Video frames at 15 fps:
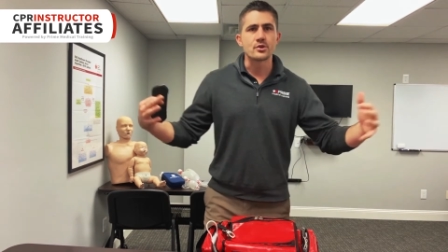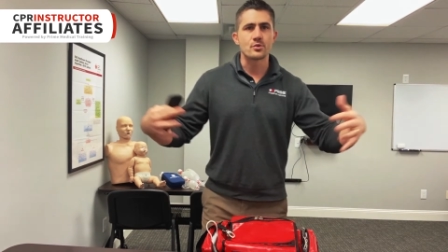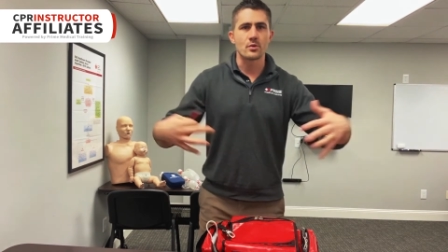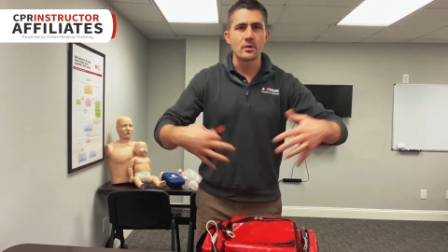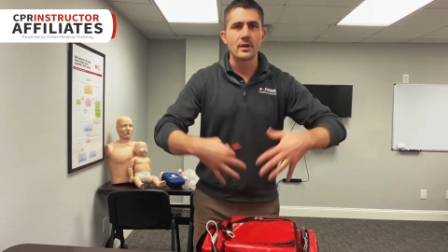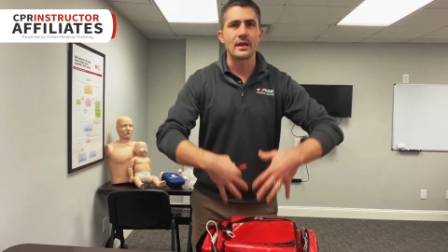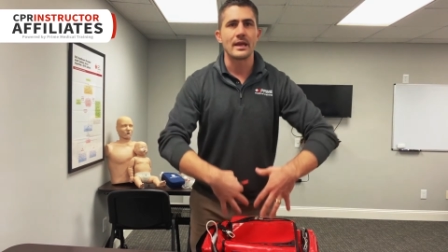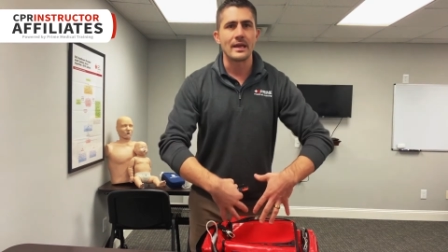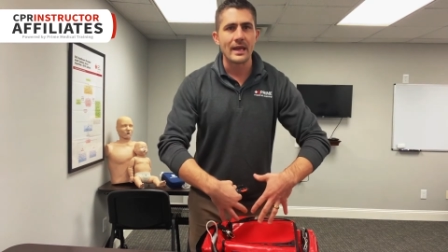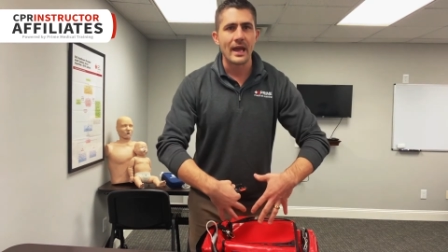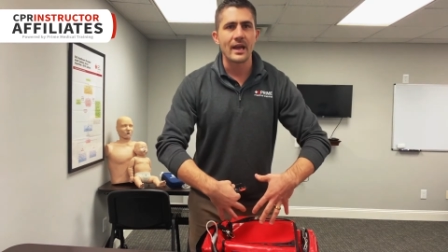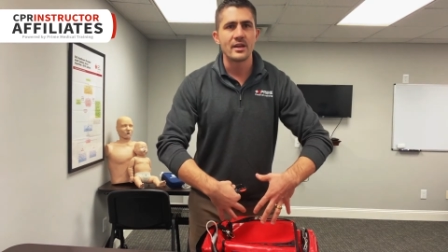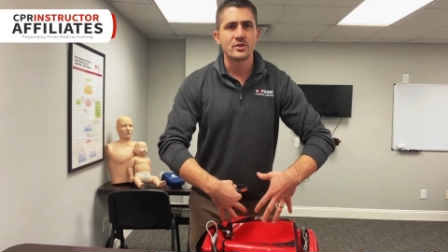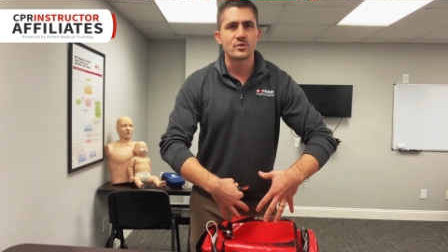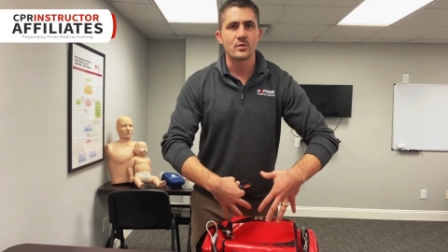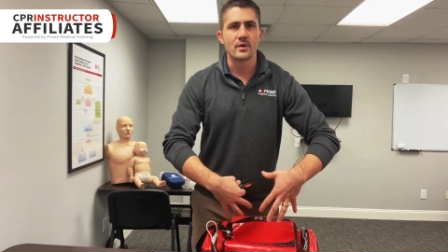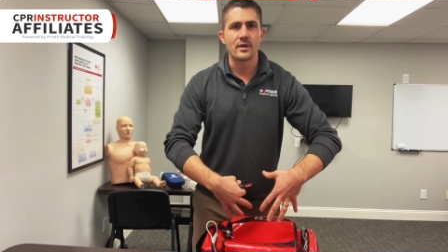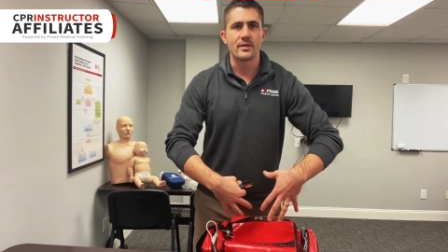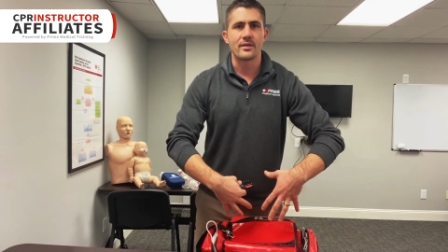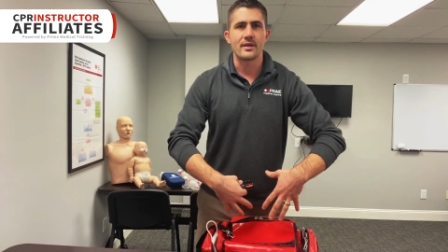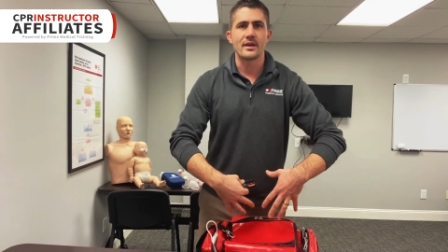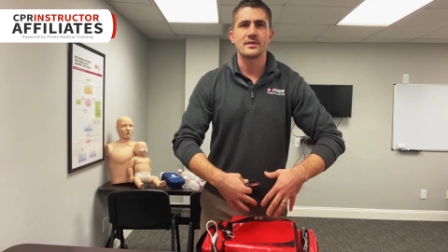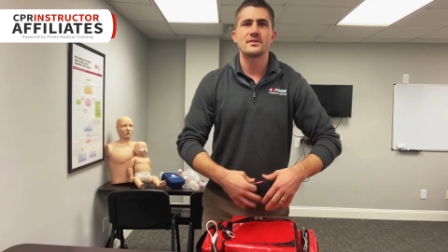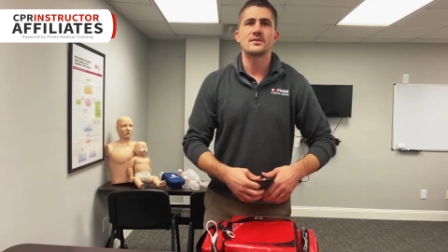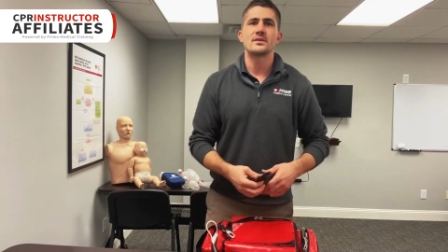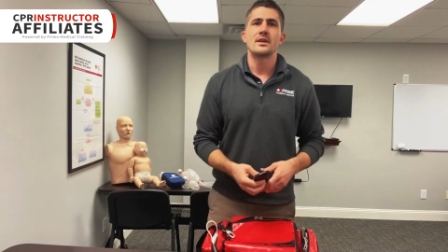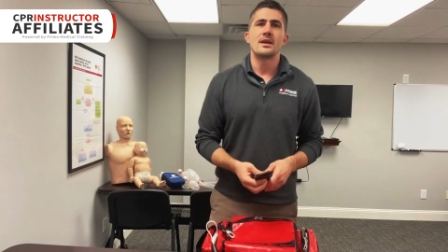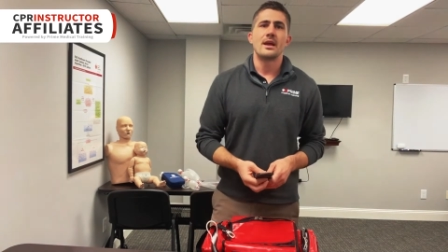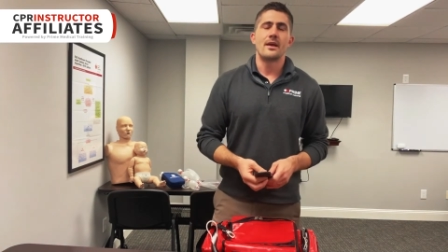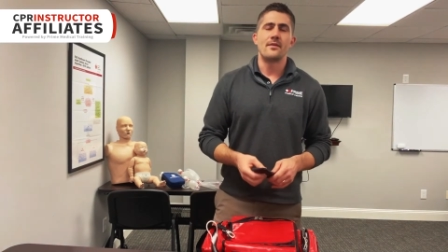really engage with this.
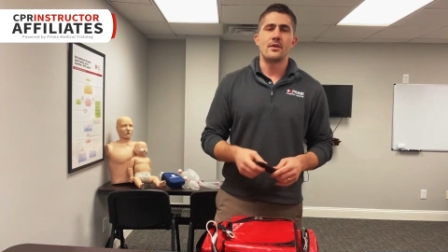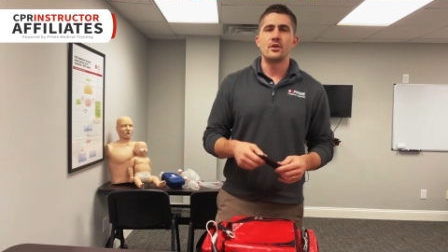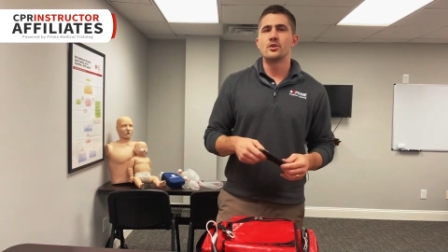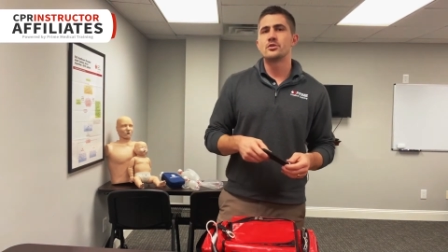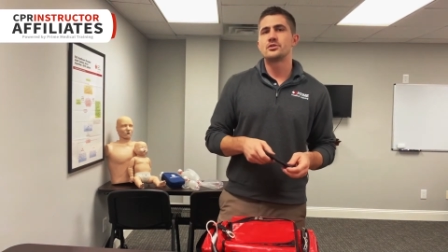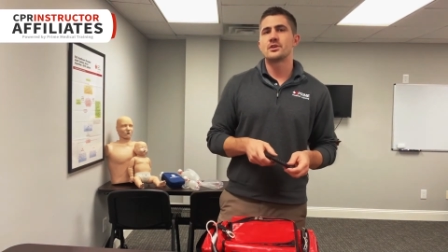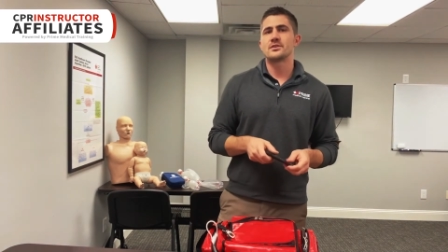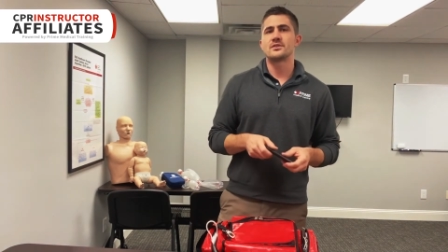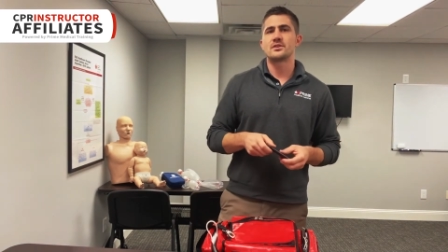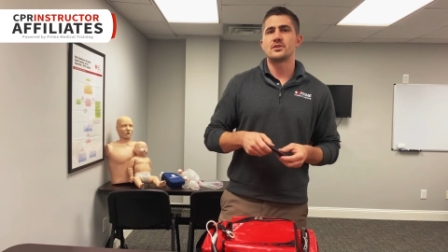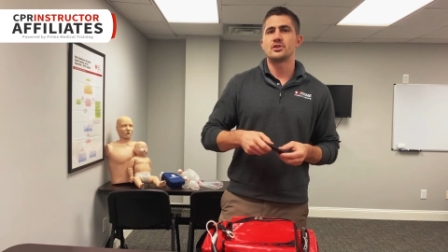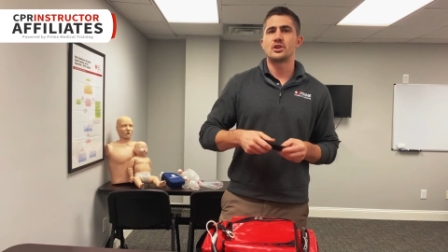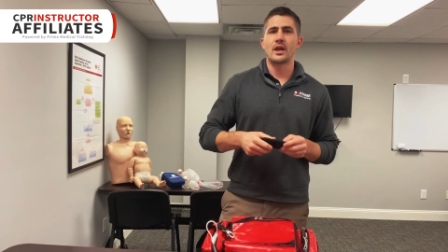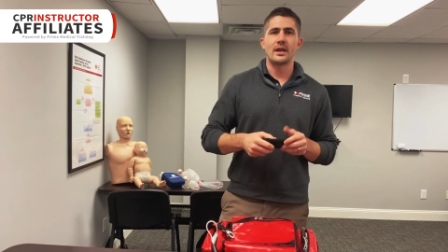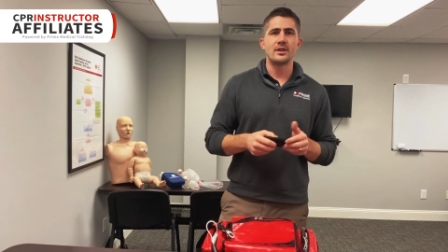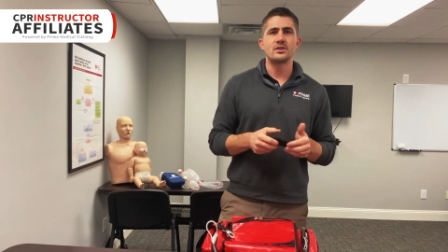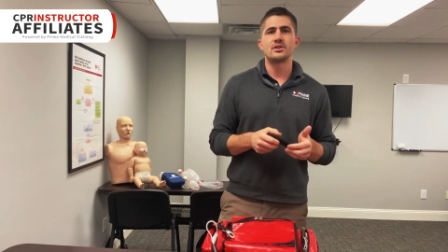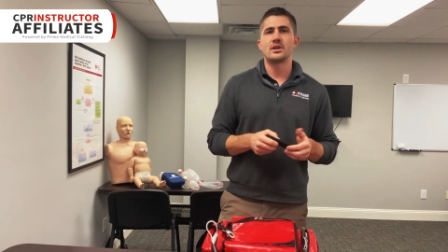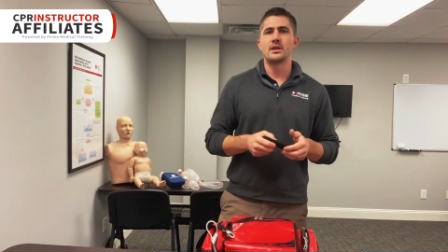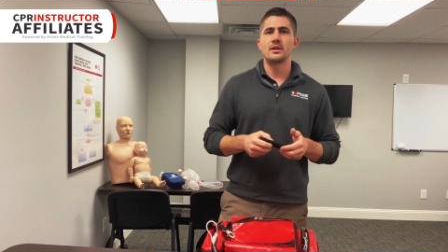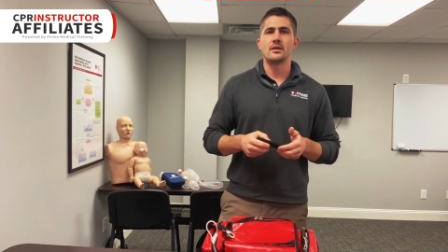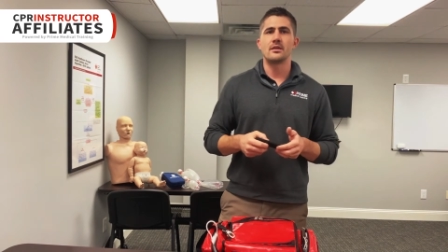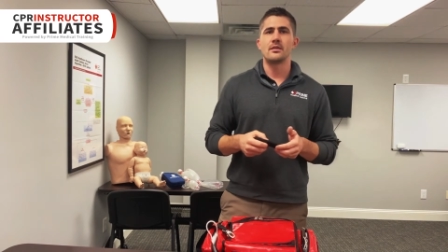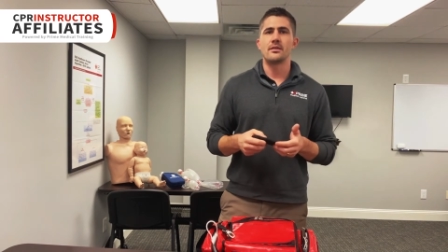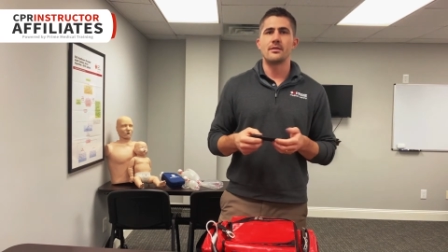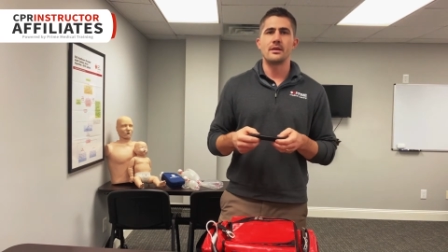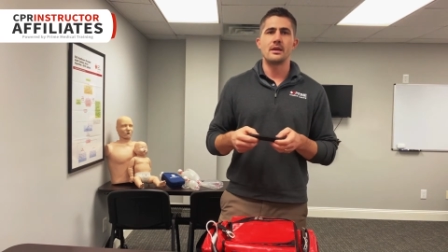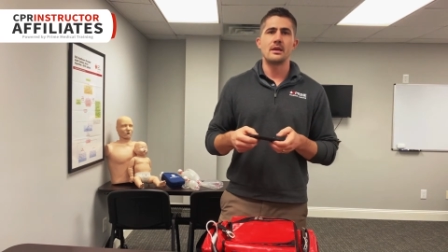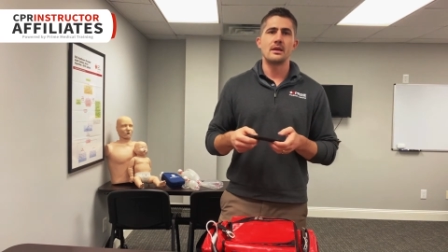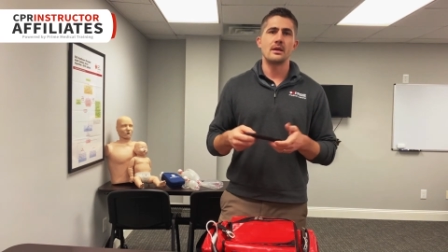And then you're just changing
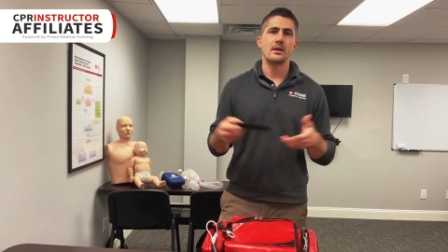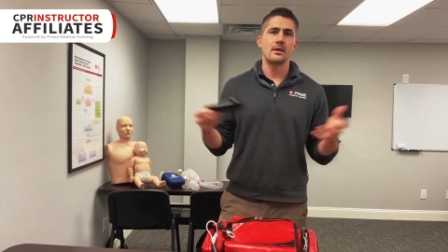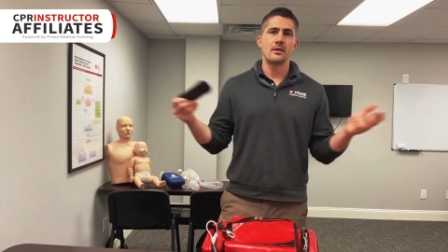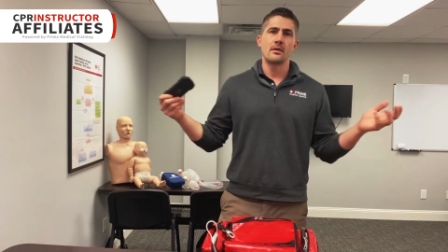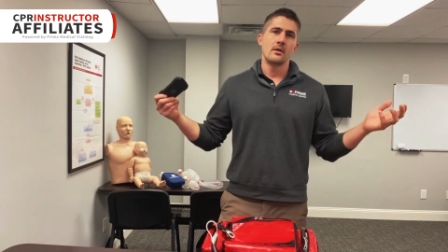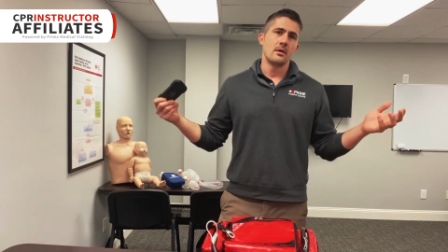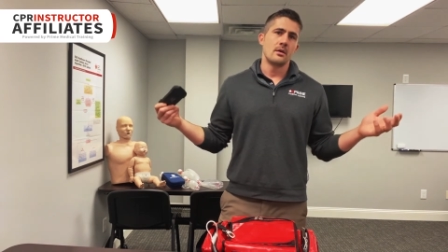the,